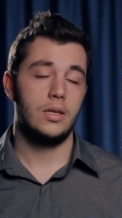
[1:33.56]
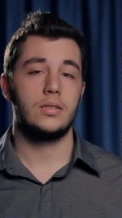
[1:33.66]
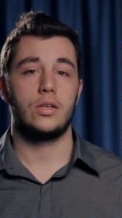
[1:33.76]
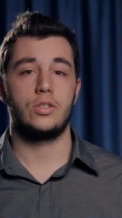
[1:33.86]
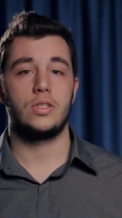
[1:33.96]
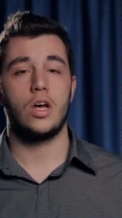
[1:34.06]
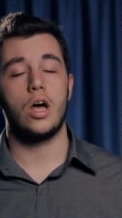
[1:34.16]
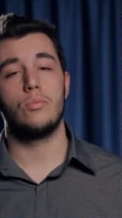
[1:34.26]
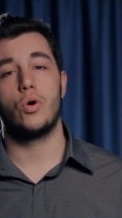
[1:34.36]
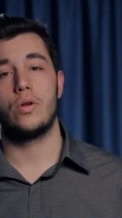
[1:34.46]
such as the
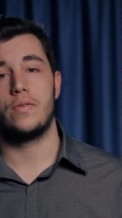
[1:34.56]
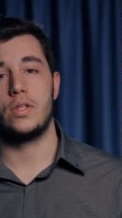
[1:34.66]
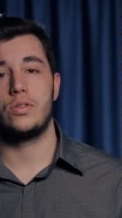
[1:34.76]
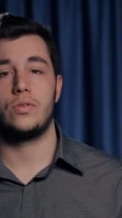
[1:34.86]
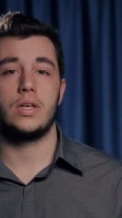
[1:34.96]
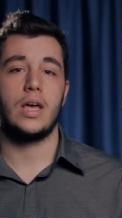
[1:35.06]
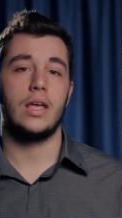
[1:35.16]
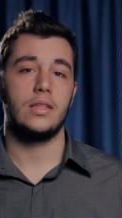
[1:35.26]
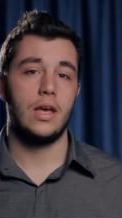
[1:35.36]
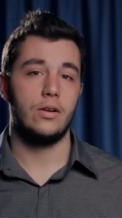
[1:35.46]
automotive industry
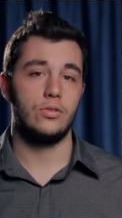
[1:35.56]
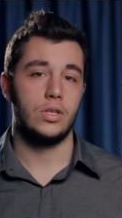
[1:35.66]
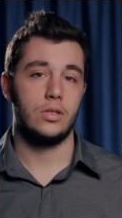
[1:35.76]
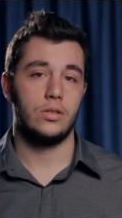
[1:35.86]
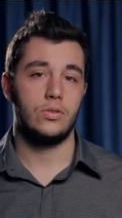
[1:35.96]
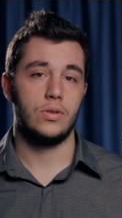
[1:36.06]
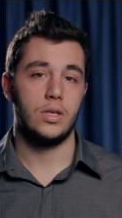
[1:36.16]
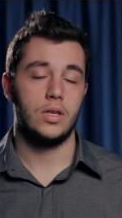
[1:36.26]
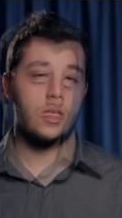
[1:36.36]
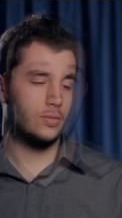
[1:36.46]
and the energy industry.
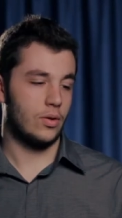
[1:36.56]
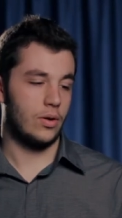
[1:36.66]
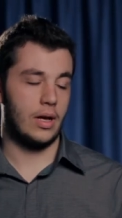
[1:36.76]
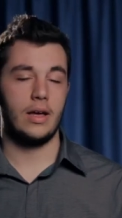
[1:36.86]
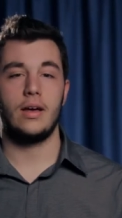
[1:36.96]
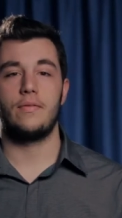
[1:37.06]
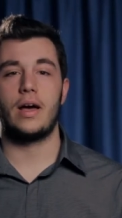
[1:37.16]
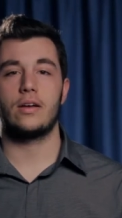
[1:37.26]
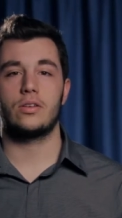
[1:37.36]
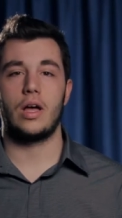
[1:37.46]
So I have
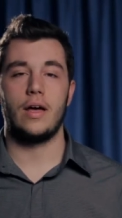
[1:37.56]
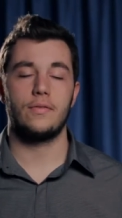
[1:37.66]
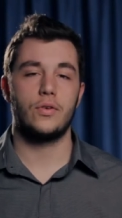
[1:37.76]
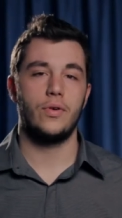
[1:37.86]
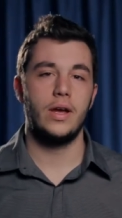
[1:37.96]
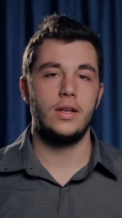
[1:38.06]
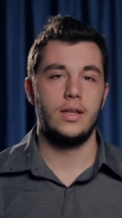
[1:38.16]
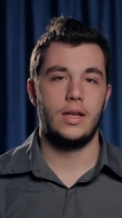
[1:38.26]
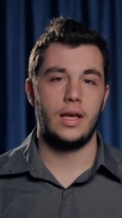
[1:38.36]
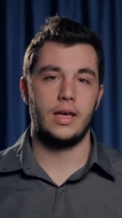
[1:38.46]
act- I have
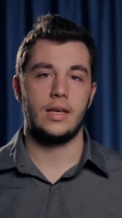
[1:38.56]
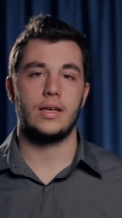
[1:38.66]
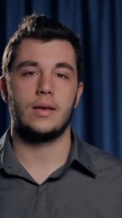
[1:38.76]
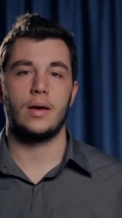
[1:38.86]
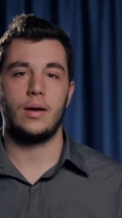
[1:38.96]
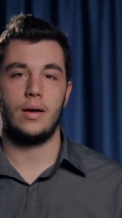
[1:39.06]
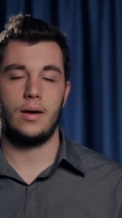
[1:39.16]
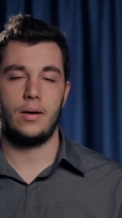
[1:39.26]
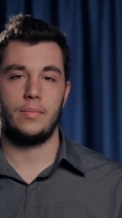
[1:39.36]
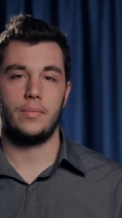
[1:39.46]
created a
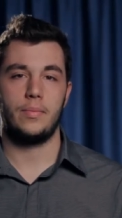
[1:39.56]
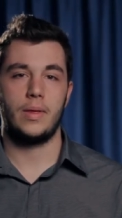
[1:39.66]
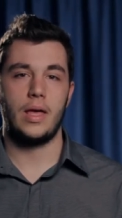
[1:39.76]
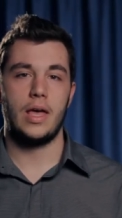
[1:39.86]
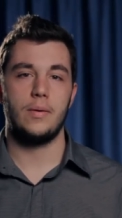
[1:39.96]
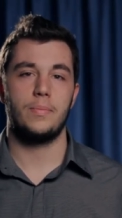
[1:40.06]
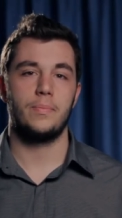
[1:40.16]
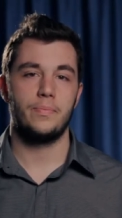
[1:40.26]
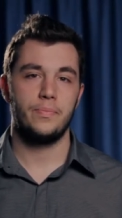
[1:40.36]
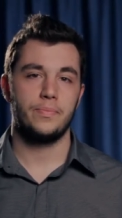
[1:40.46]
um, a
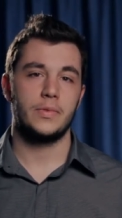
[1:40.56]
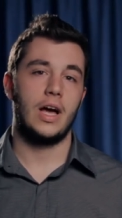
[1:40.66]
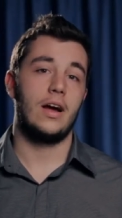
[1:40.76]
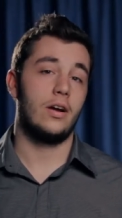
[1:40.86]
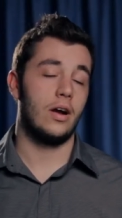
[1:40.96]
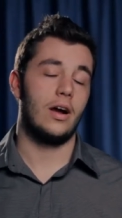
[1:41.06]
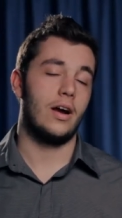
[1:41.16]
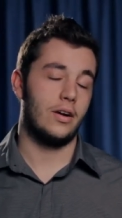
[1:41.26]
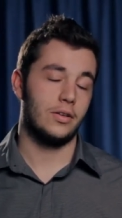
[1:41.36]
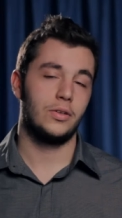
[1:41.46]

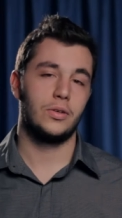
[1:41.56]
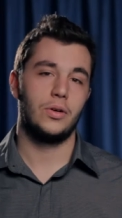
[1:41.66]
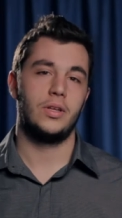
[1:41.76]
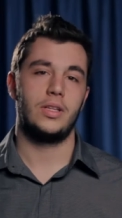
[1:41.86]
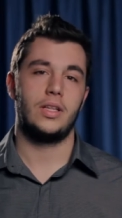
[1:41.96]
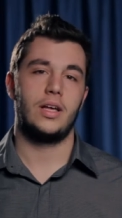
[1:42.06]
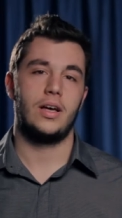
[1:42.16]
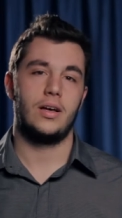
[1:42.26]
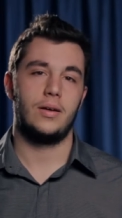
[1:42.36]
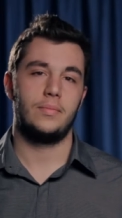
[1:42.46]
hierarchical
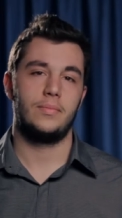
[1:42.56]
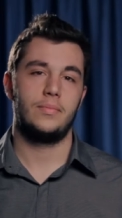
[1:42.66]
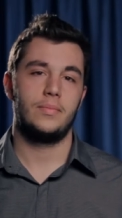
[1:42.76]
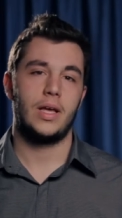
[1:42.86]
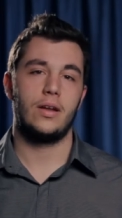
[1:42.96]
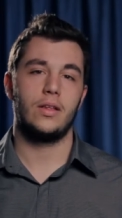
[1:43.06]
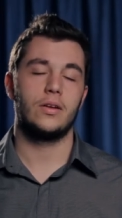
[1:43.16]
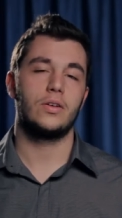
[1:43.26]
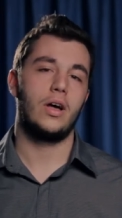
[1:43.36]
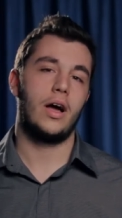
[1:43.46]
um,
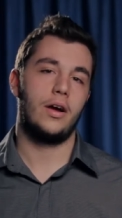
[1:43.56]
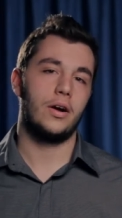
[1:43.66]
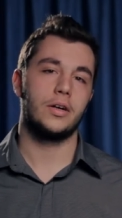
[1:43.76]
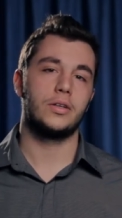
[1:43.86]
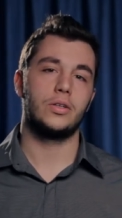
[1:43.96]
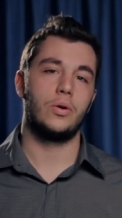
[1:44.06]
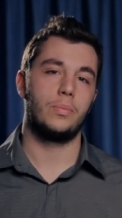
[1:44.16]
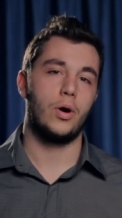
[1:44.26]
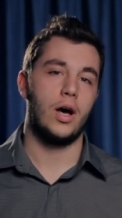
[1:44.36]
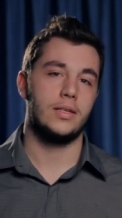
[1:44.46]
analytical hierarchical
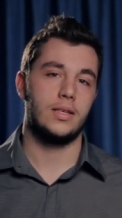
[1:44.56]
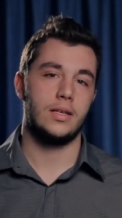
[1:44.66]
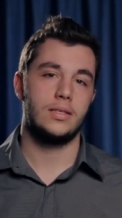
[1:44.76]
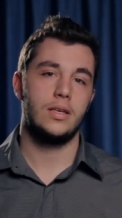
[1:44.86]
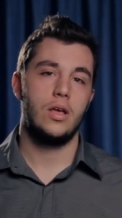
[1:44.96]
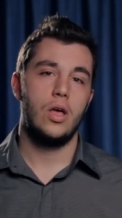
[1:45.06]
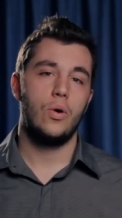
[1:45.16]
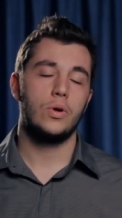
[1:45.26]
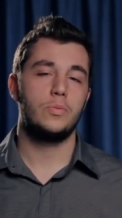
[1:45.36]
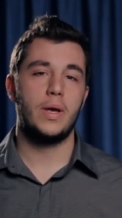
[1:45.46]
process,
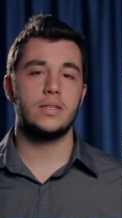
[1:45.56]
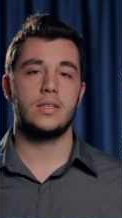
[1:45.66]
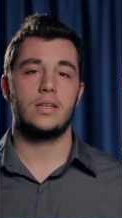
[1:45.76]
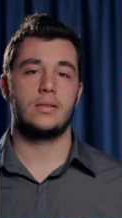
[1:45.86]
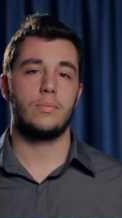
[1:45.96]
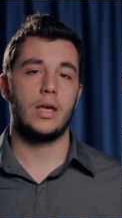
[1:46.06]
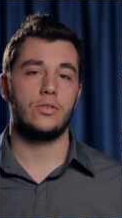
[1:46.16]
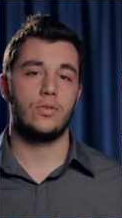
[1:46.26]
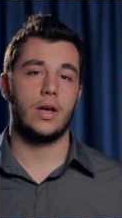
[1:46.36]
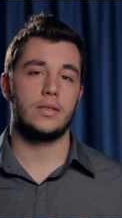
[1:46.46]
which basically is a
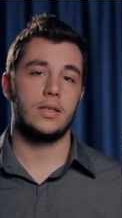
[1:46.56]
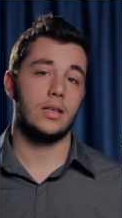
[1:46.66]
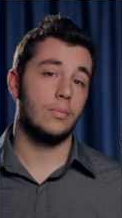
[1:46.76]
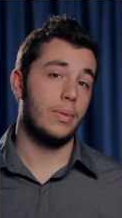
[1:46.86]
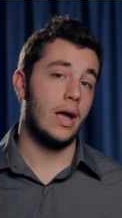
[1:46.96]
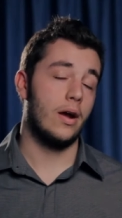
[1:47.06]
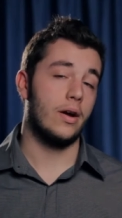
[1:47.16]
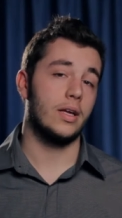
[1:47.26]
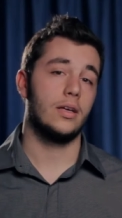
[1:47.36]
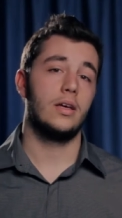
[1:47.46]
matrix in
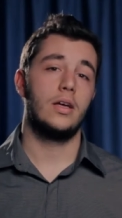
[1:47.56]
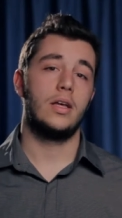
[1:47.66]
comparing